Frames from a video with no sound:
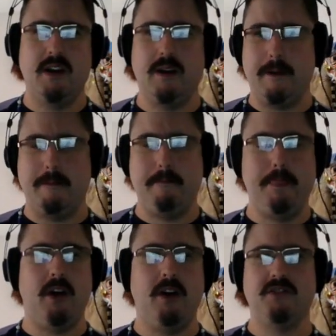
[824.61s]

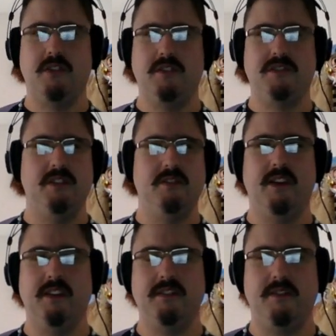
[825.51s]
All sorts
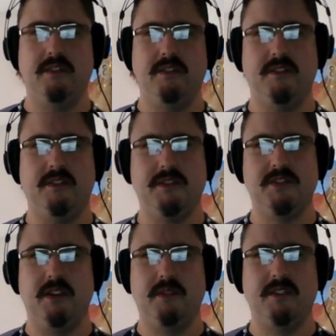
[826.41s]
of different
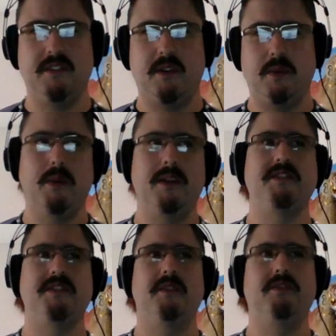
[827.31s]
stones in there. We
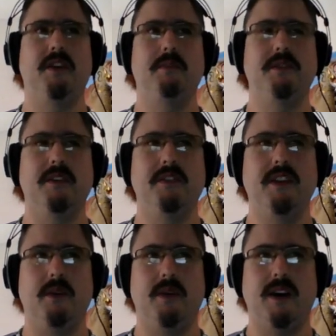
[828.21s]
recently filmed a
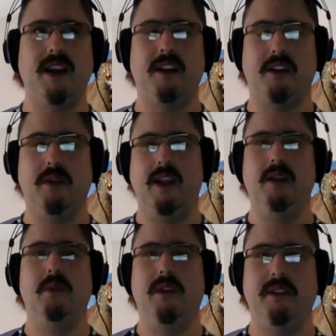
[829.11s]
video on how to
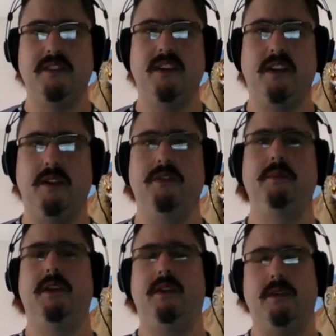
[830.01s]
create one of these on our
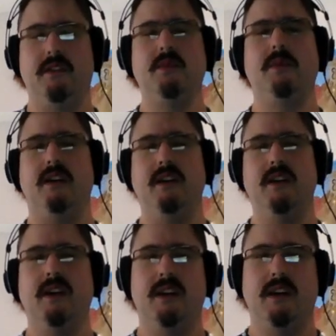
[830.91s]
Vimeo as well.